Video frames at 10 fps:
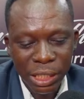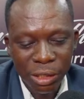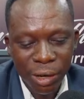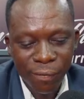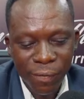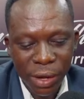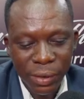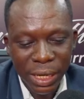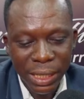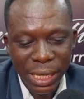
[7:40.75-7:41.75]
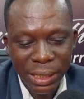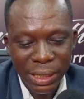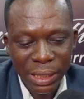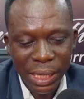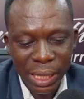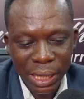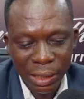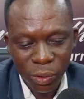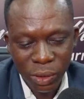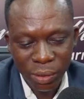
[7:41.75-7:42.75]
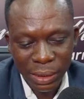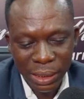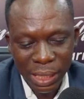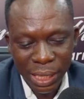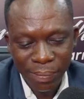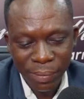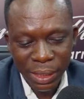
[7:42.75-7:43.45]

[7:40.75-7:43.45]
General found out that uh, it was Mr.